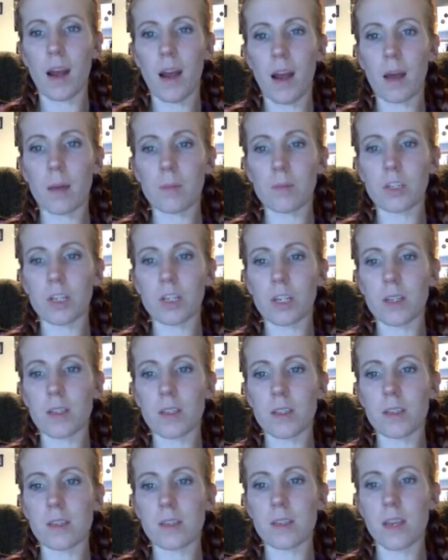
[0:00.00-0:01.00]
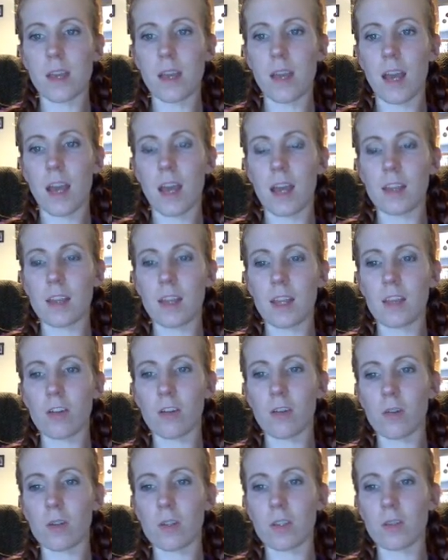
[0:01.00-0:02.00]
options, and then you're
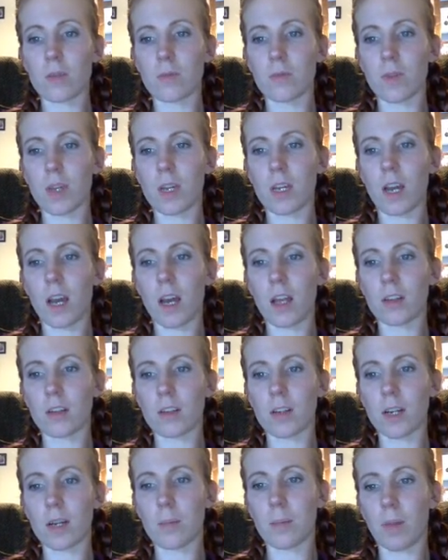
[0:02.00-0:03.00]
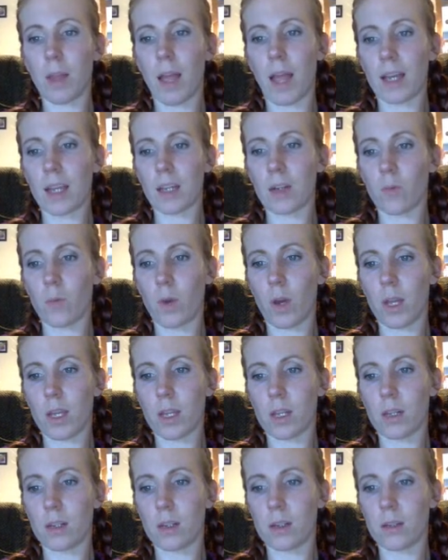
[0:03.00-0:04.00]
going to recolor it black and white
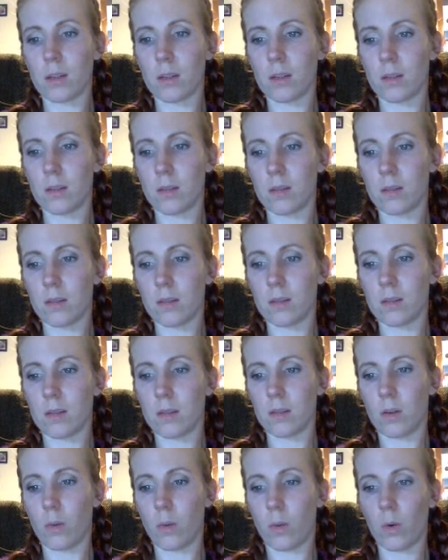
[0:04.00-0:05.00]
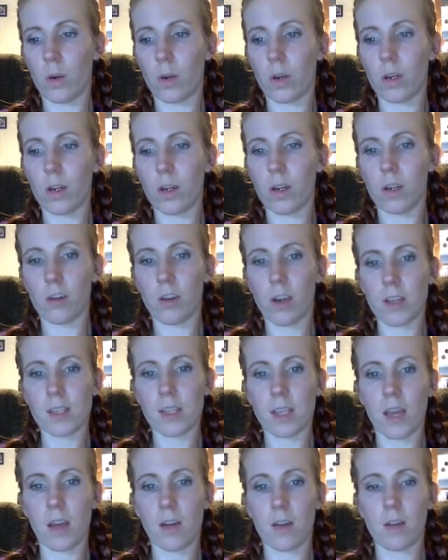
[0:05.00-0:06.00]
or
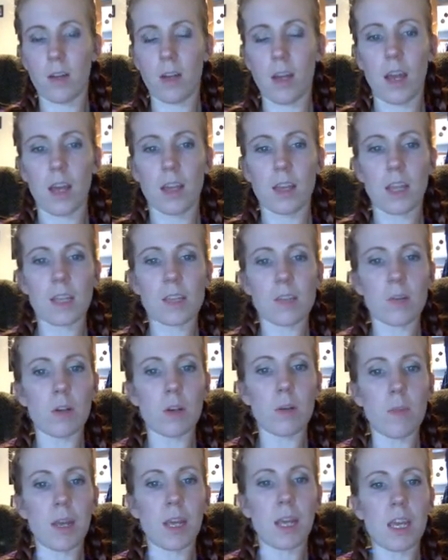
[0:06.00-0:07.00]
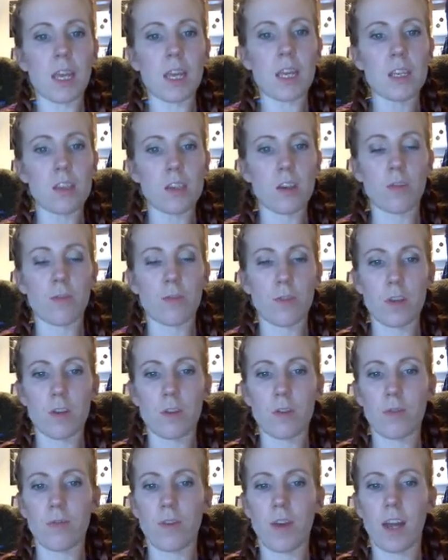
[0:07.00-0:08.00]
grayscale. That's going to make it easier for you
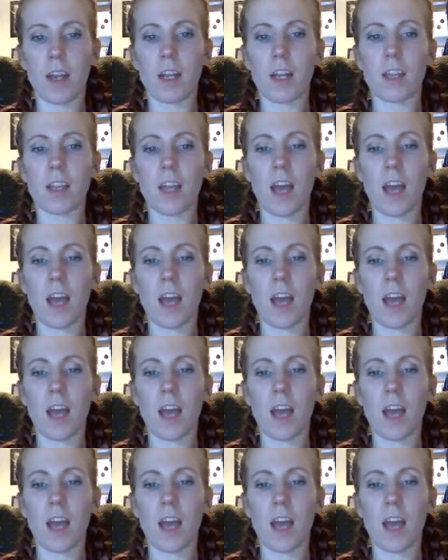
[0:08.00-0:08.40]
to find the